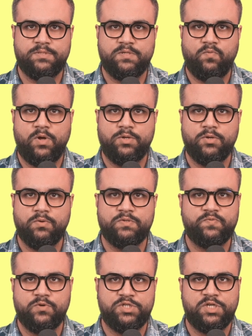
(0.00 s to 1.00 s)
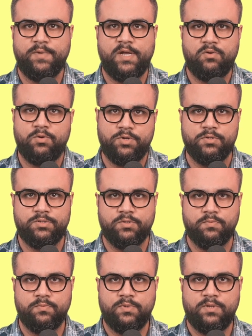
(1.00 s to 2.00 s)
the one you use for Gmail or
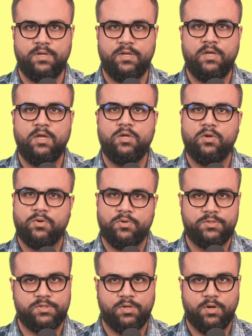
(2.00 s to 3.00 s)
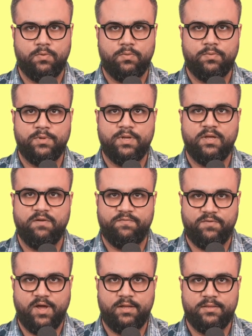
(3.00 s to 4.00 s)
YouTube, you're good to go.
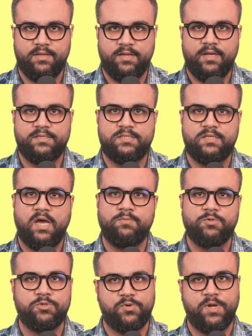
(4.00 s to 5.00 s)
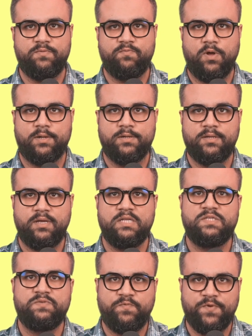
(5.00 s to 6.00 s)
If not, it's time to create one.
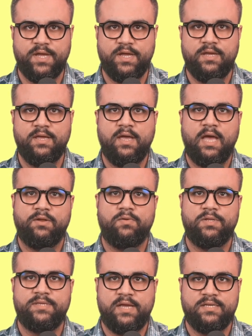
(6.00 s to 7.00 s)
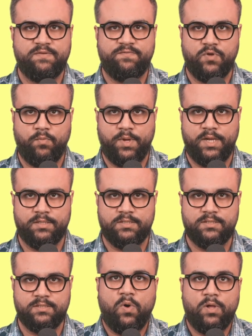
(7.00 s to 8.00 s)
It's free and only takes a few
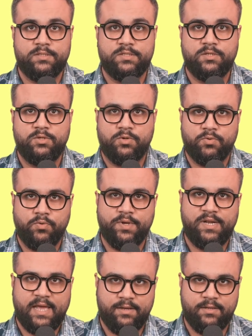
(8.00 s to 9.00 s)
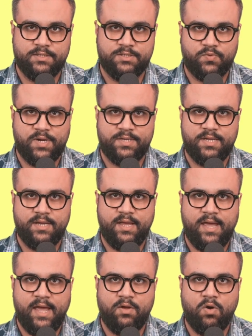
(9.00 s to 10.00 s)
minutes. Once your Google account is ready,
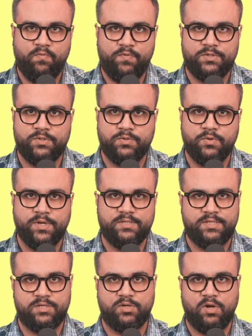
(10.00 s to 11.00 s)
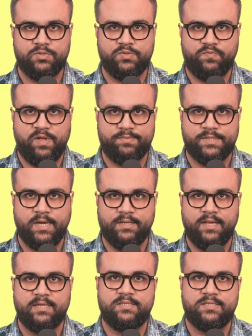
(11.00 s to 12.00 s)
head over to Google Search Console website
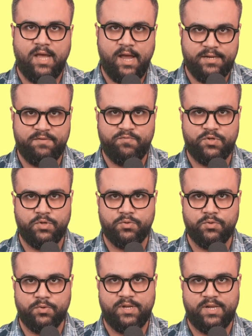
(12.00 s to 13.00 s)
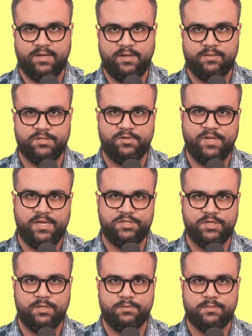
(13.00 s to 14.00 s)
and sign in with your Google account
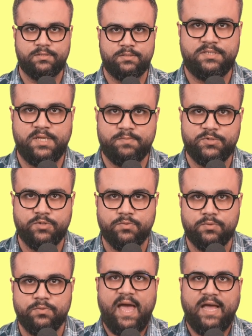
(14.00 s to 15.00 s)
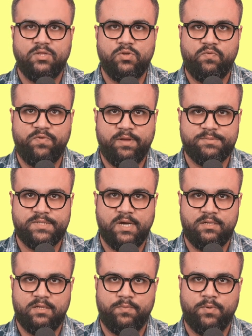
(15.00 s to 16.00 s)
credentials. Step 2. Add your
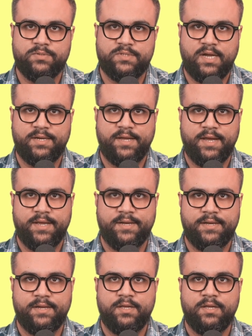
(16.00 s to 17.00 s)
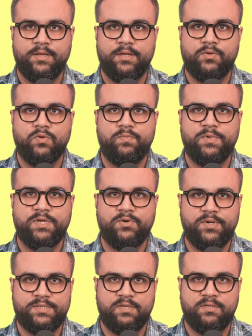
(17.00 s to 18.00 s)
website upon signing in. You'll be
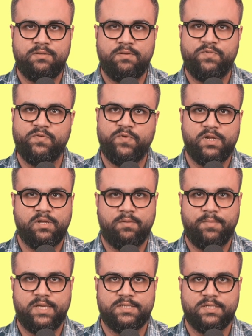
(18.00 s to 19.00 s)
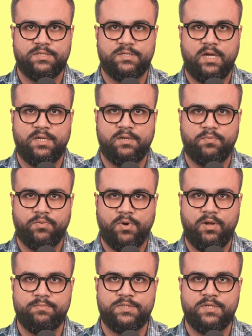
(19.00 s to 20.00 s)
greeted with a welcome message and in a
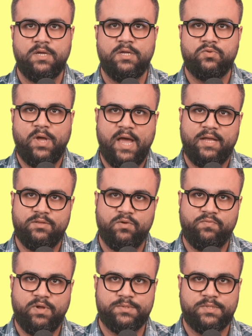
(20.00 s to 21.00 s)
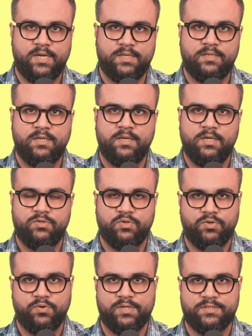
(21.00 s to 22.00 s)
prompt to add your website into
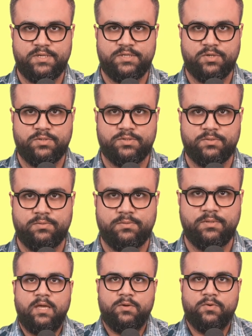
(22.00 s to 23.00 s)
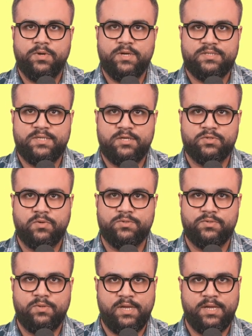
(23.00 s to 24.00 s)
Google Search Console. In Google Search
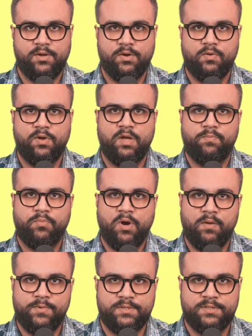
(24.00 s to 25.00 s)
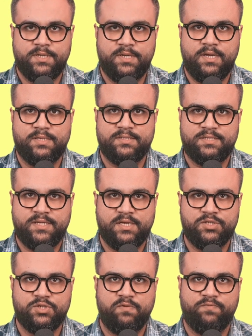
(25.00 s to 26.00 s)
Console lingo, a property is
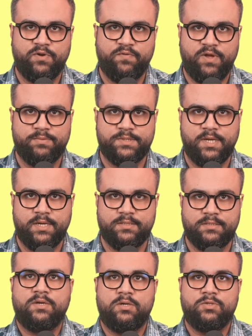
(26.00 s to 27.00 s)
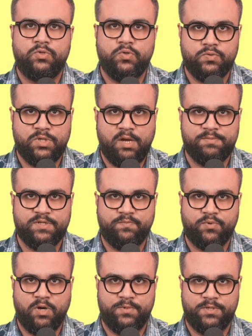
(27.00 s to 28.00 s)
essential for your website. There are two types of
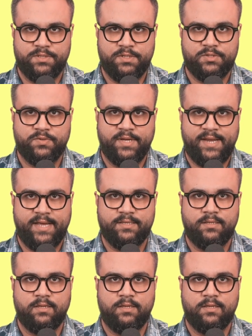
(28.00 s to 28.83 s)
properties you can add: